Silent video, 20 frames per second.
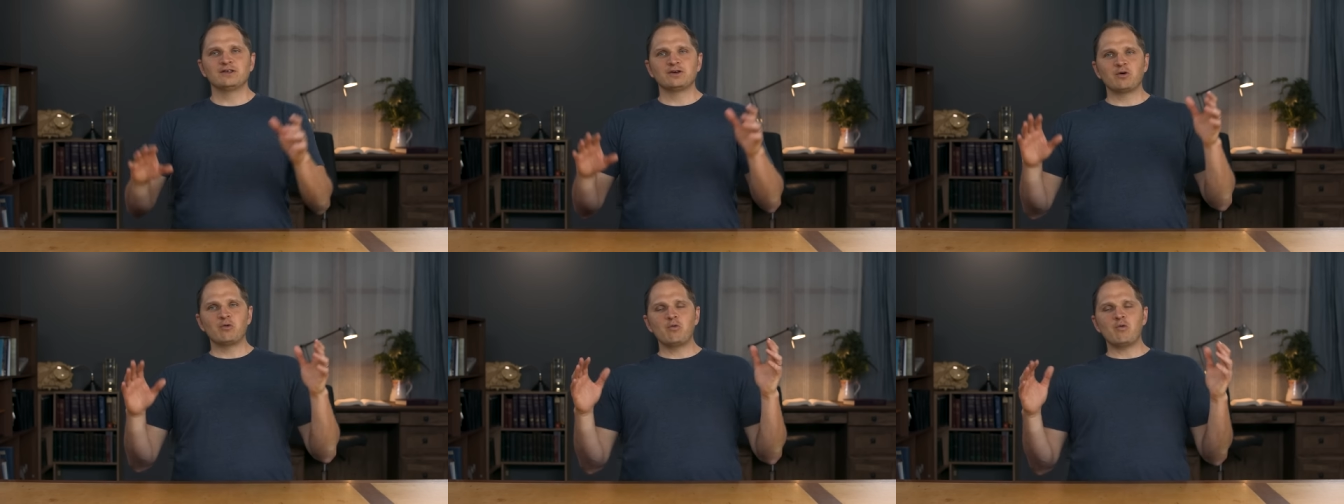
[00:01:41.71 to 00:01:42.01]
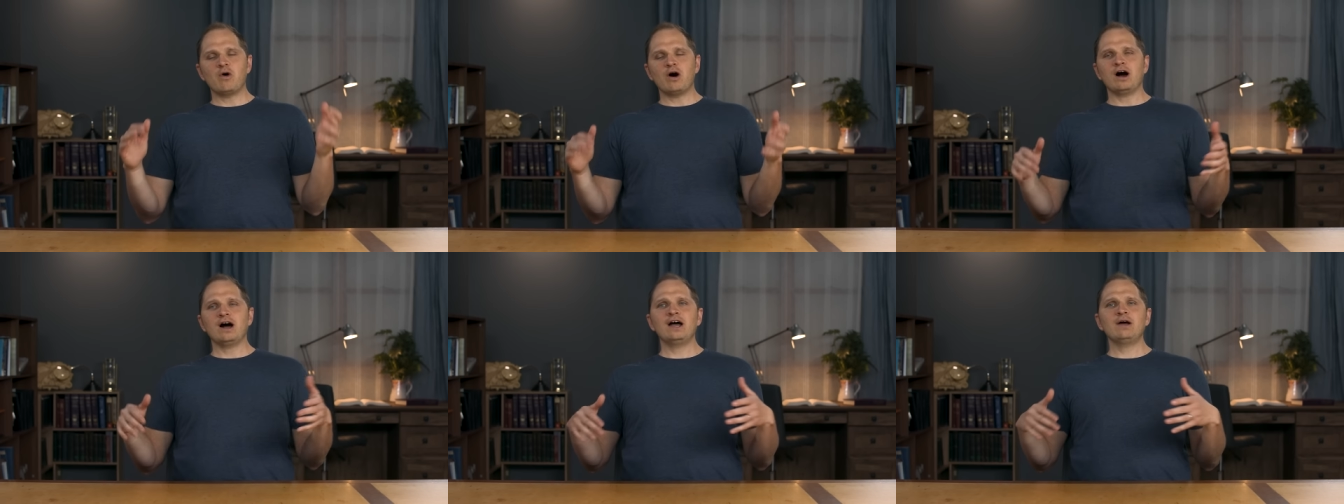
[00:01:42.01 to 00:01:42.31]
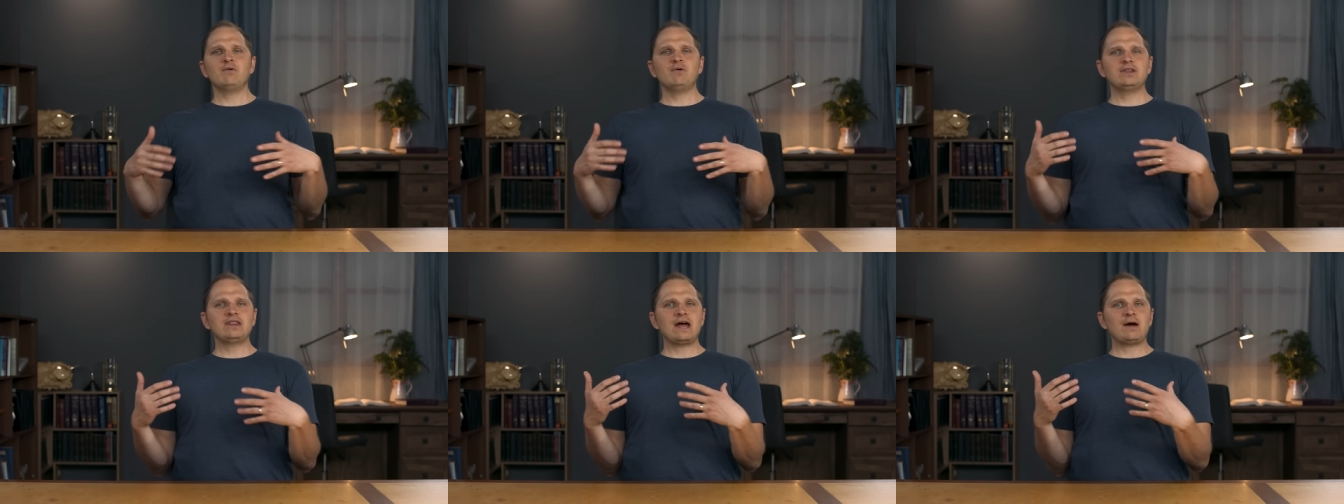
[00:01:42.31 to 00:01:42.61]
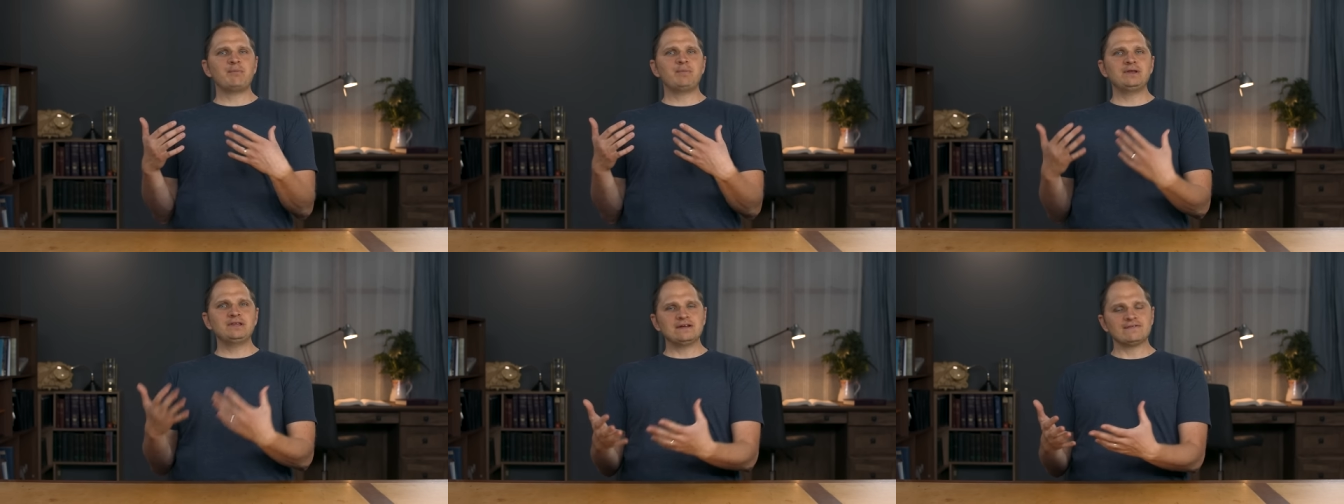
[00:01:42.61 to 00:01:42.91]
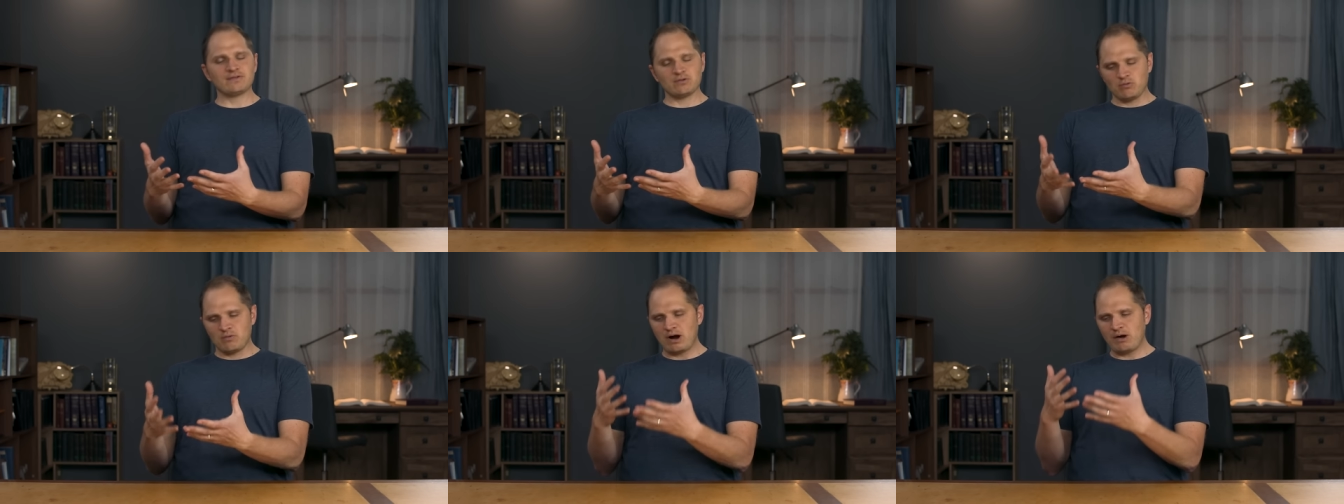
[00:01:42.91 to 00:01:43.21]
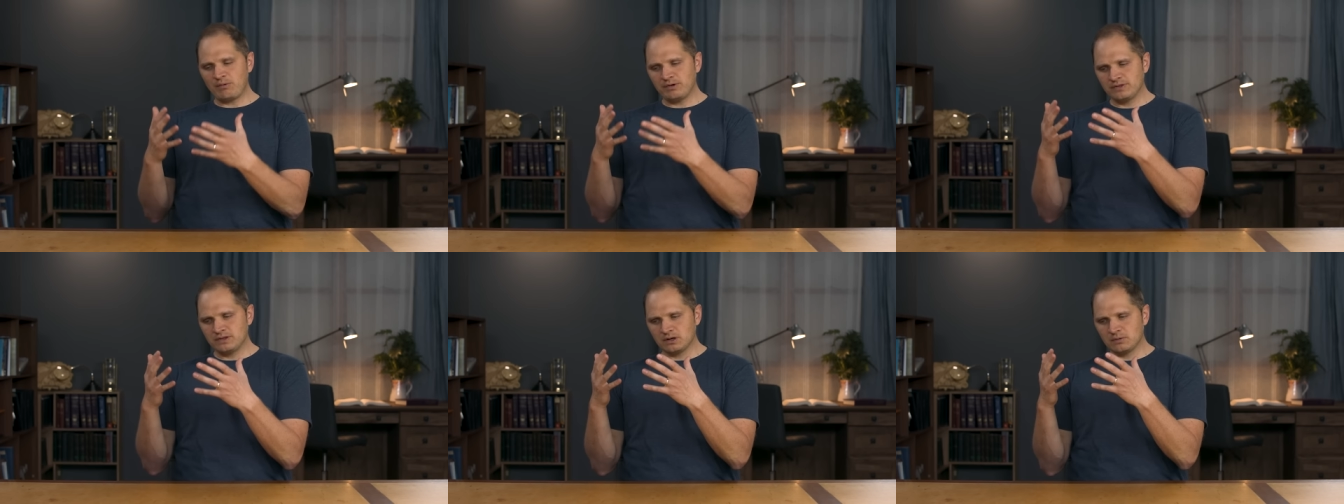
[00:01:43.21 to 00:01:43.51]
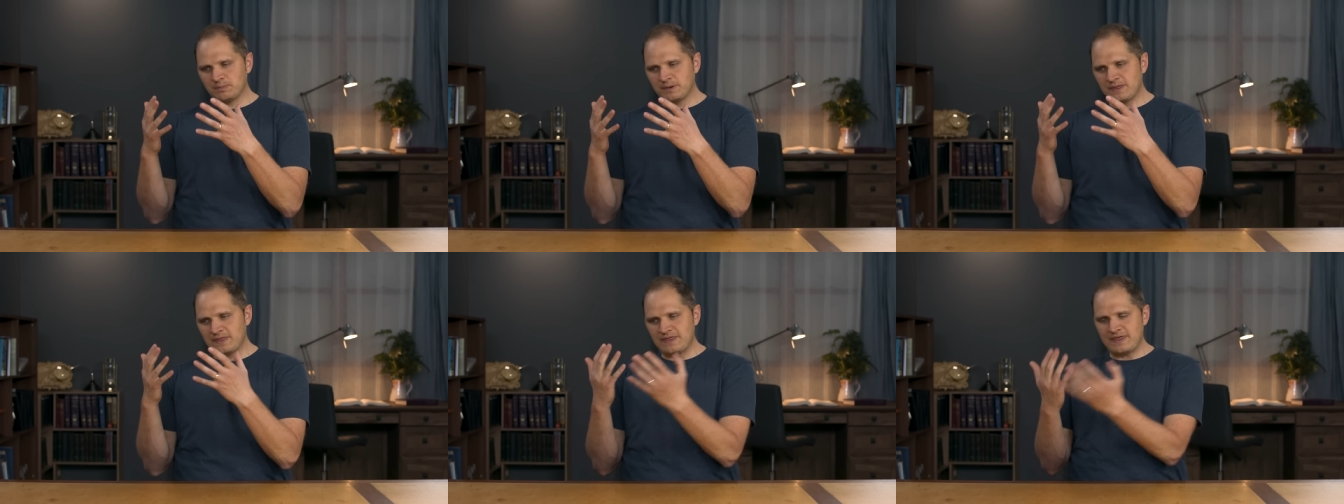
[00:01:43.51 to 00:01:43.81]
So why would that be different? Why would
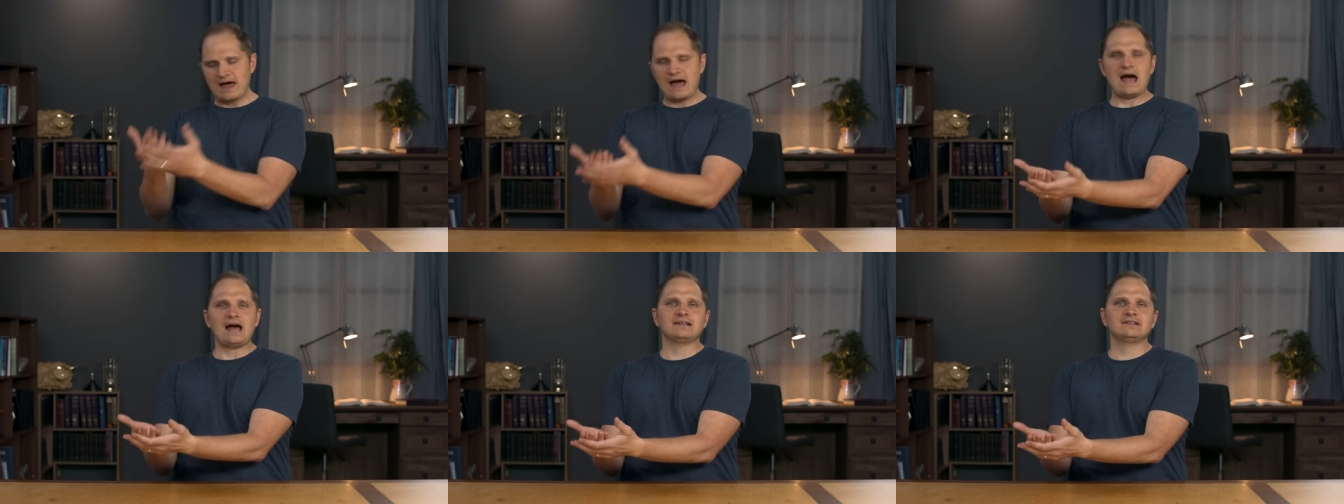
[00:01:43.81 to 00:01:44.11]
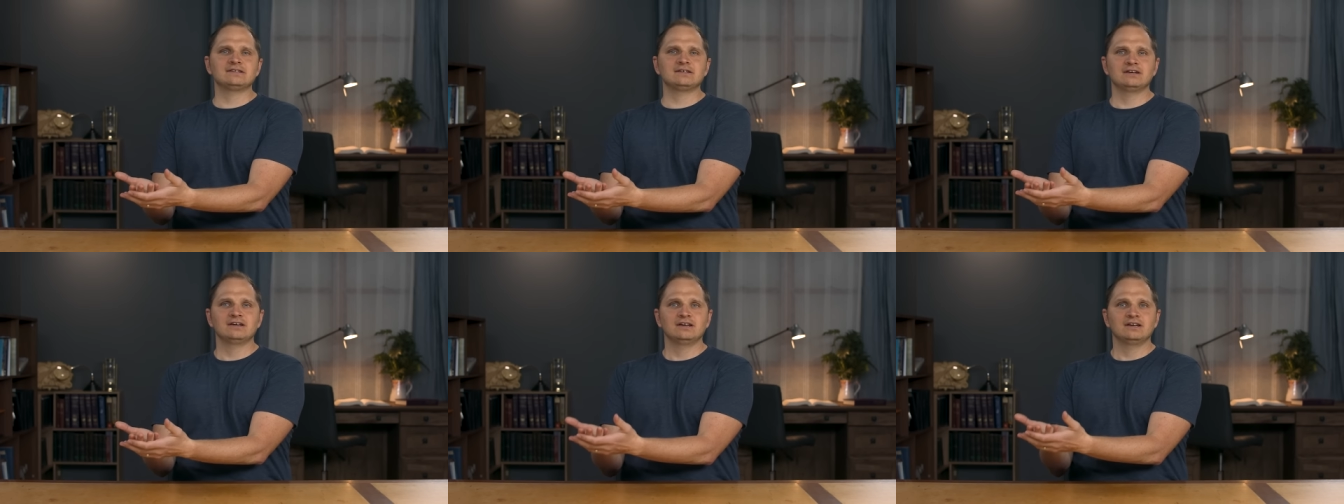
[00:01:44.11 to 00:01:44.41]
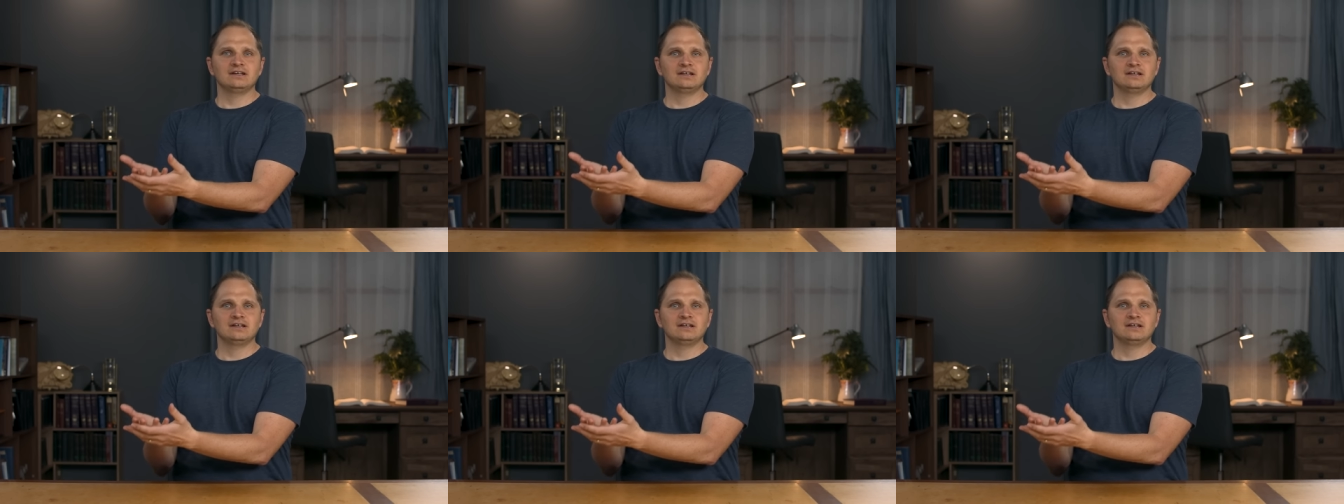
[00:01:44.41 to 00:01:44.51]
there be that